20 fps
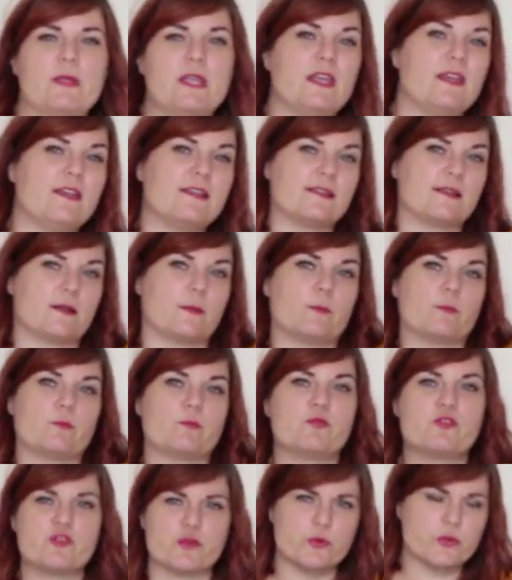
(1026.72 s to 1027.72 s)
me because
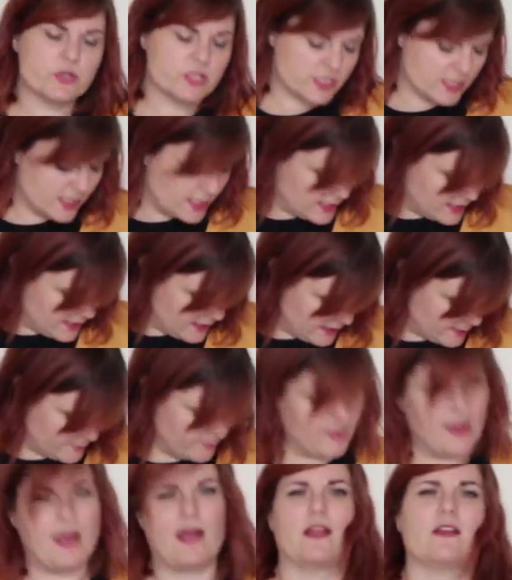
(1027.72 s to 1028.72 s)
I'm short,
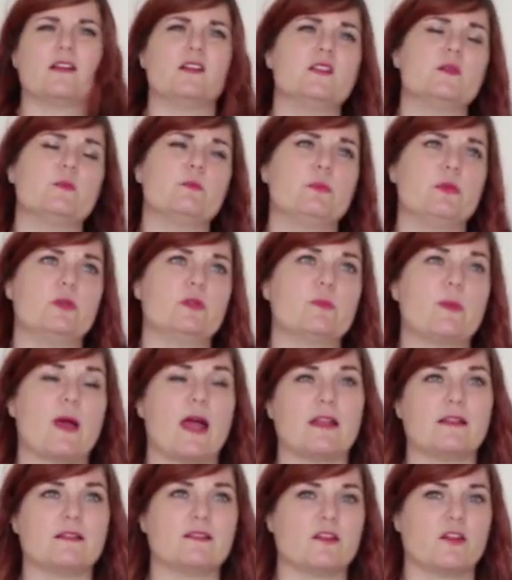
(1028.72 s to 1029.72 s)
and Muse
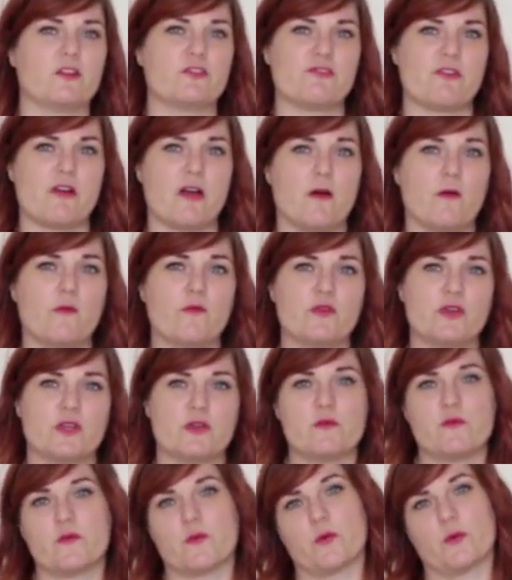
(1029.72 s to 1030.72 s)
patterns are
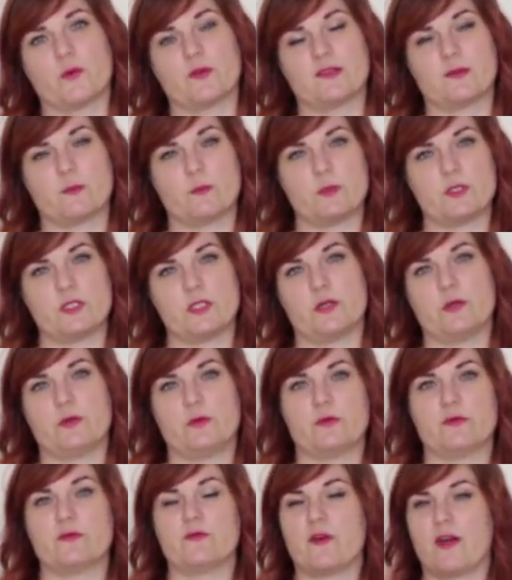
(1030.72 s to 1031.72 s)
drafted for somebody
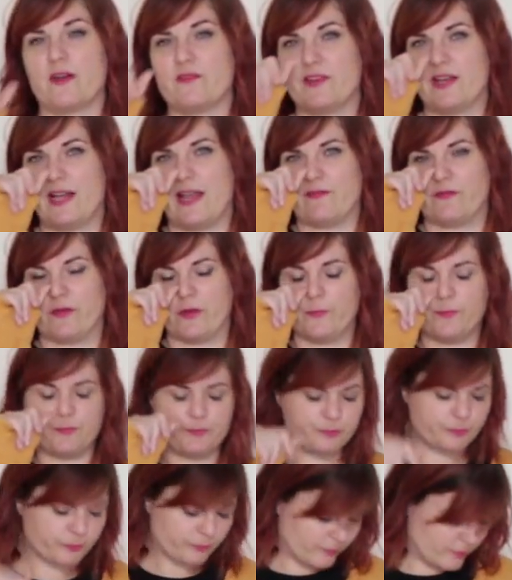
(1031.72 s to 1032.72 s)
who's 5'11".
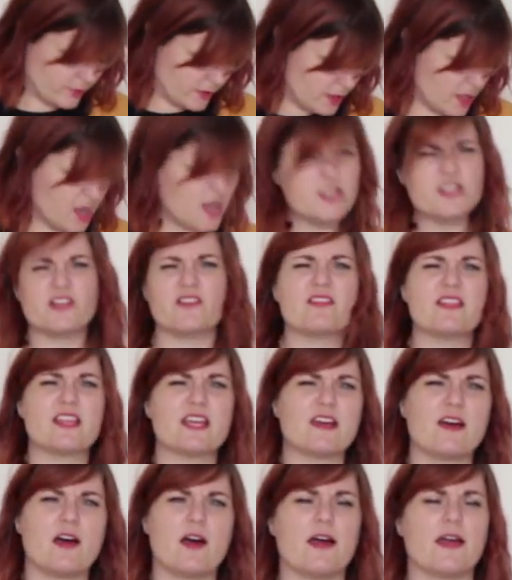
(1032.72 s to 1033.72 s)
I don't
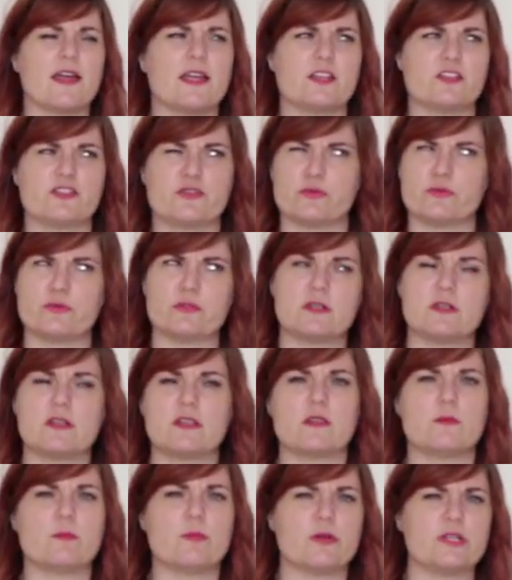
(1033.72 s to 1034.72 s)
think I shortened
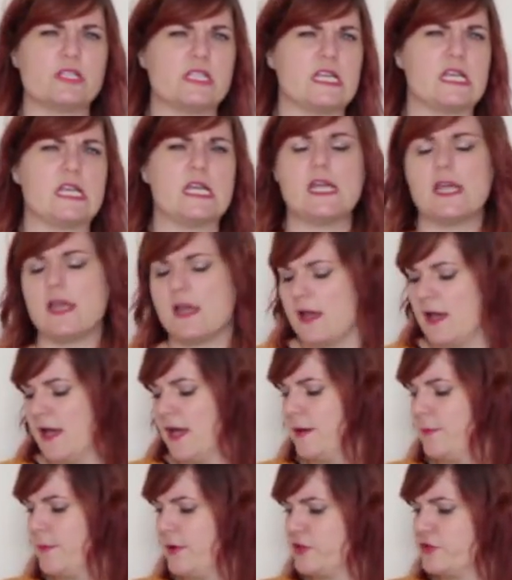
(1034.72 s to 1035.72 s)
the body,
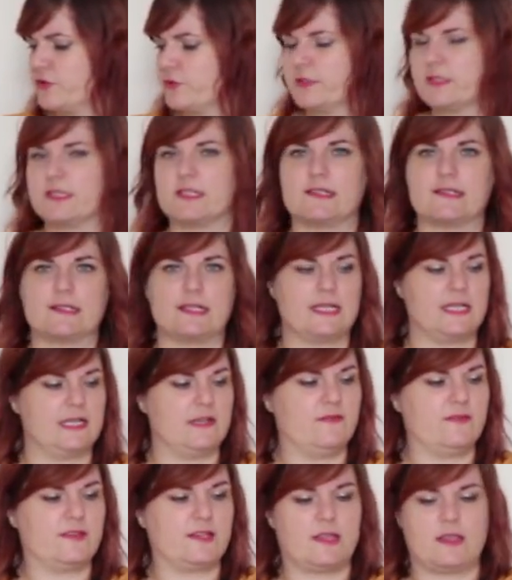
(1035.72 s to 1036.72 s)
I shortened the
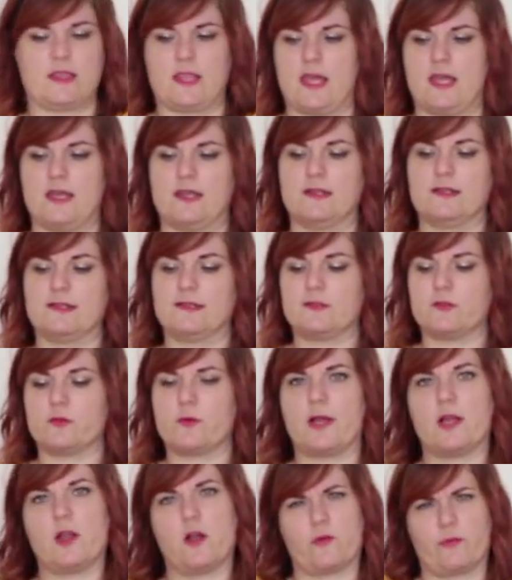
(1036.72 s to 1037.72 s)
sleeves and they're still
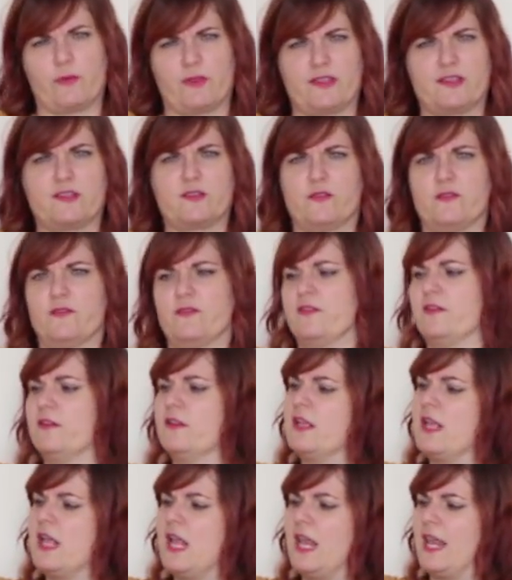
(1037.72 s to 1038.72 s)
quite long but the sort of
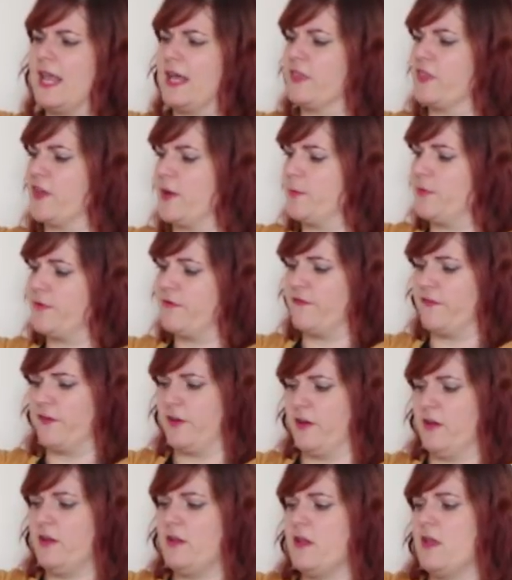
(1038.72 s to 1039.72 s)
length I
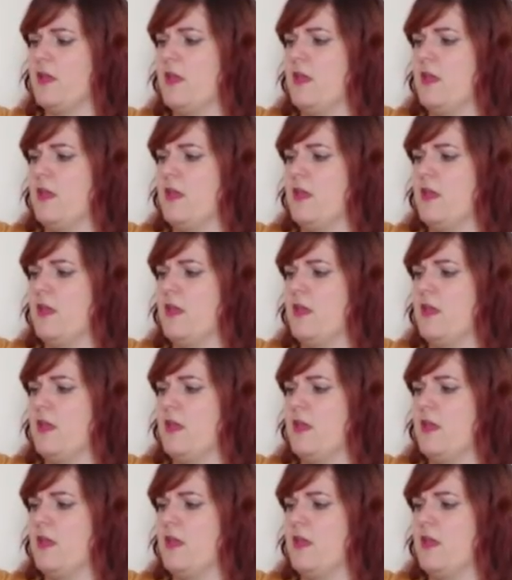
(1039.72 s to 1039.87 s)
prefer.